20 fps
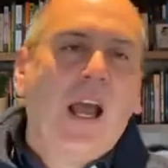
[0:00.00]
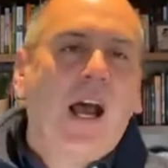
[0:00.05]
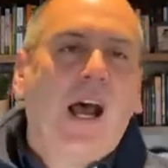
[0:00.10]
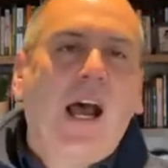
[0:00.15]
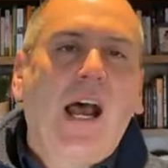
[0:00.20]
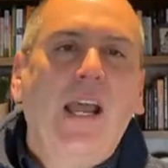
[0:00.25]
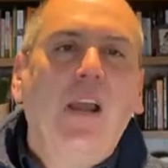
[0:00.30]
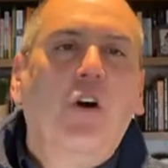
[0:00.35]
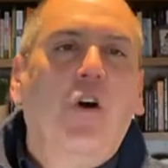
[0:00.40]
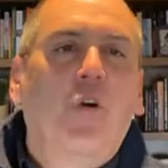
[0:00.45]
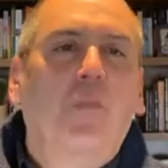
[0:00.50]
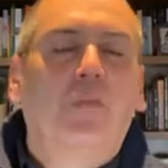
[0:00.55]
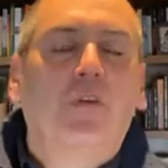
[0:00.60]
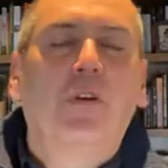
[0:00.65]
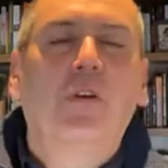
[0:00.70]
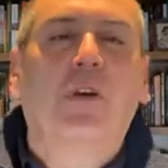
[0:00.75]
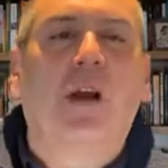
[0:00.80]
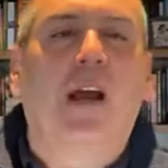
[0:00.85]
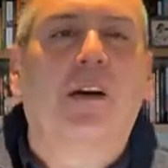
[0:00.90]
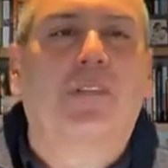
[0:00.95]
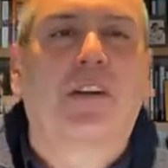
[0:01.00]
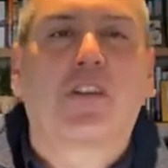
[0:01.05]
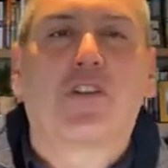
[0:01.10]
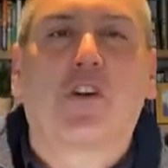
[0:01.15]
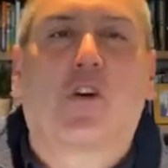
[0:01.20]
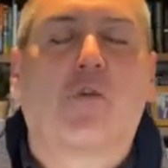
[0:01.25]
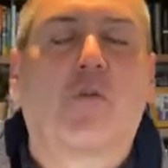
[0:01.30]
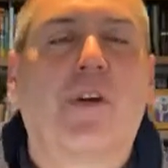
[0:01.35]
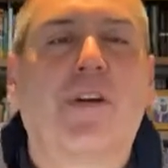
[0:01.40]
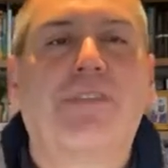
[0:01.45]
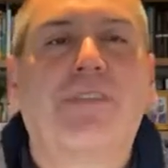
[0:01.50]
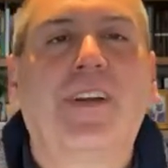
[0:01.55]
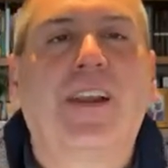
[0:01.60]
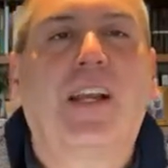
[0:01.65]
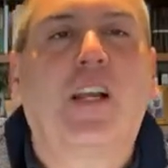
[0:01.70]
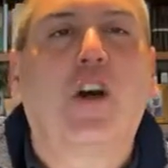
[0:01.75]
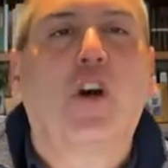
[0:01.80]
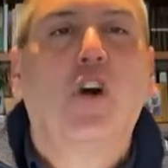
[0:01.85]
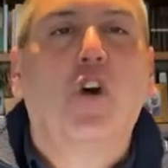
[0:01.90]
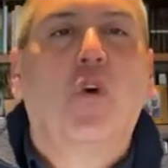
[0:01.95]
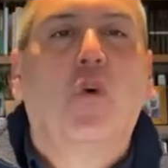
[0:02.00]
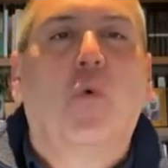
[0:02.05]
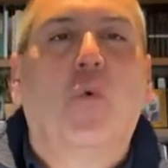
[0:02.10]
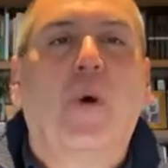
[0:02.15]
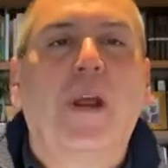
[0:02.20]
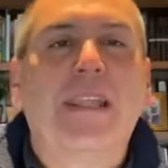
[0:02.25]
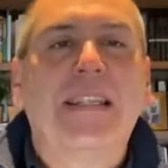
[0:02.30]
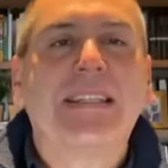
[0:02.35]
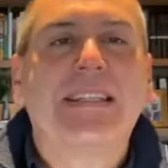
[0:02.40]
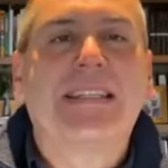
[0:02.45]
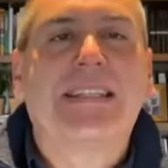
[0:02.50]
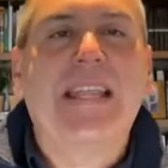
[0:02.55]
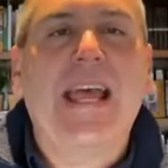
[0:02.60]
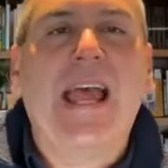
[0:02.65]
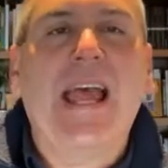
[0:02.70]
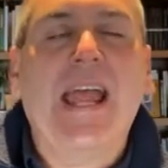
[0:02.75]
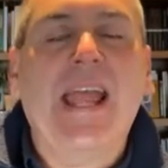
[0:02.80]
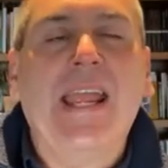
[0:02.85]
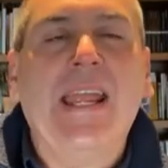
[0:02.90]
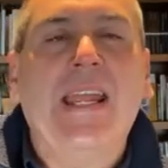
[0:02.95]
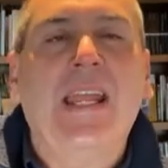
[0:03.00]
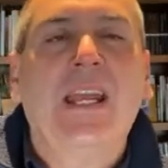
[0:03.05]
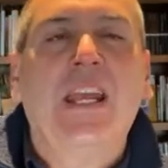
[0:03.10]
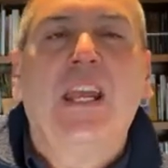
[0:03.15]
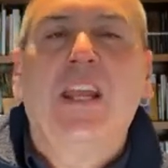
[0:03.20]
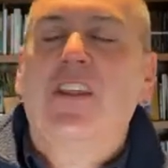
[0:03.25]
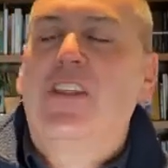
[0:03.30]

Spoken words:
I hope you have a terrific Wednesday.